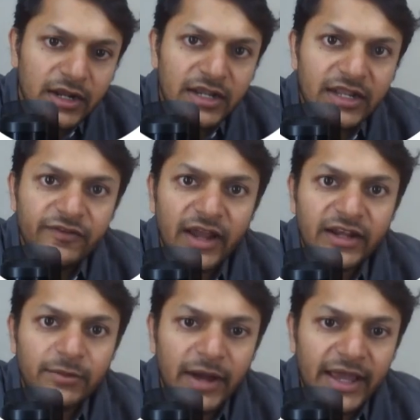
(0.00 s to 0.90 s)

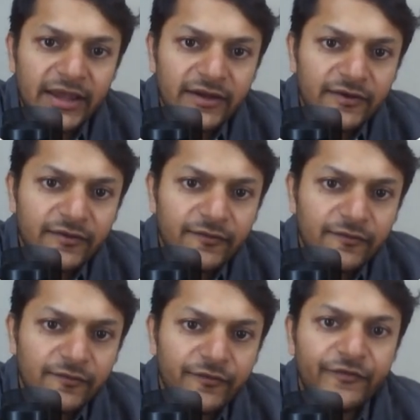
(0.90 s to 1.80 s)
divided by
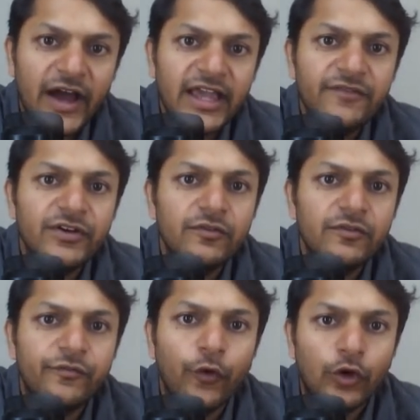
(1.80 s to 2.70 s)
5
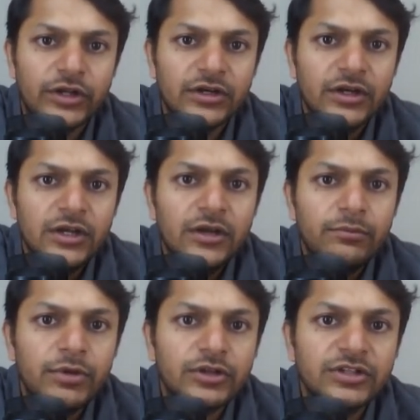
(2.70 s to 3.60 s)
volt
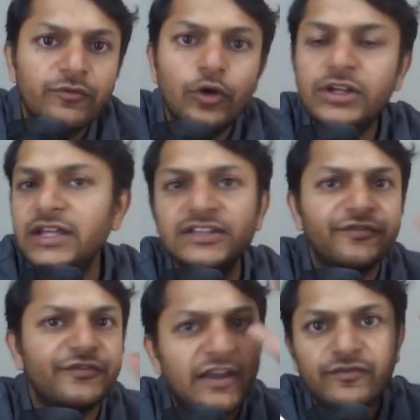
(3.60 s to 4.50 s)
because the voltage is
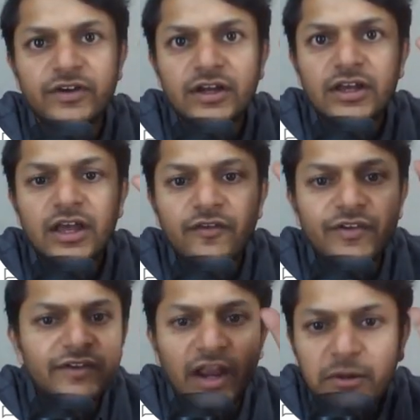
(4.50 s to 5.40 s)
5. We
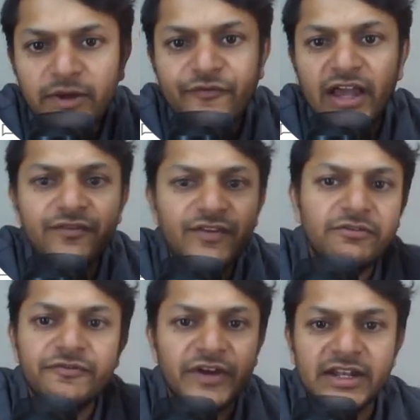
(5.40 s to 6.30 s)
divide by 5 and
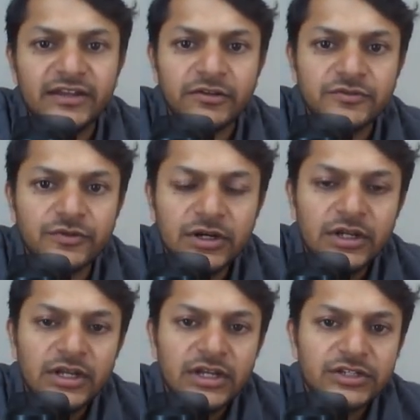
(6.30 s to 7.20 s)
we find the answer.
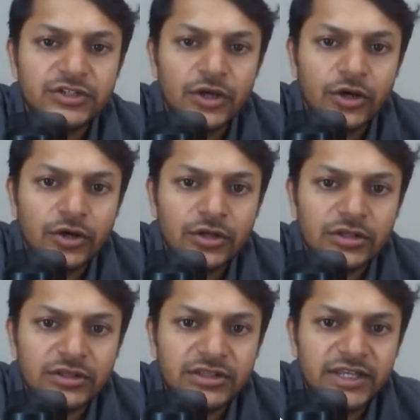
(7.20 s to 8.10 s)
So
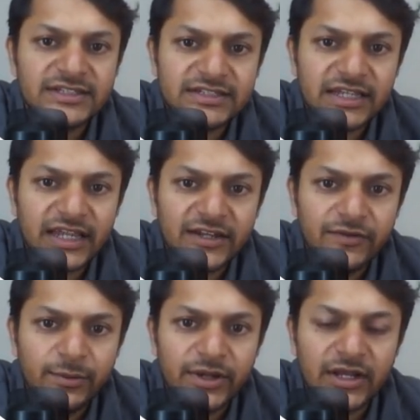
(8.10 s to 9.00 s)
this, it
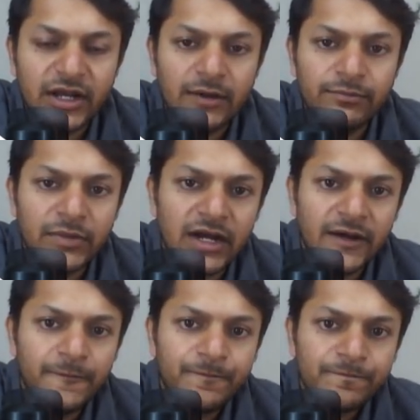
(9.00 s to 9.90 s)
will
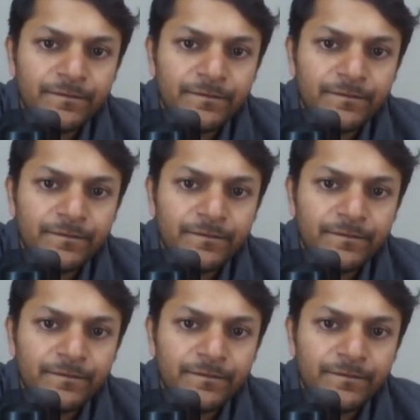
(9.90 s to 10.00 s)
become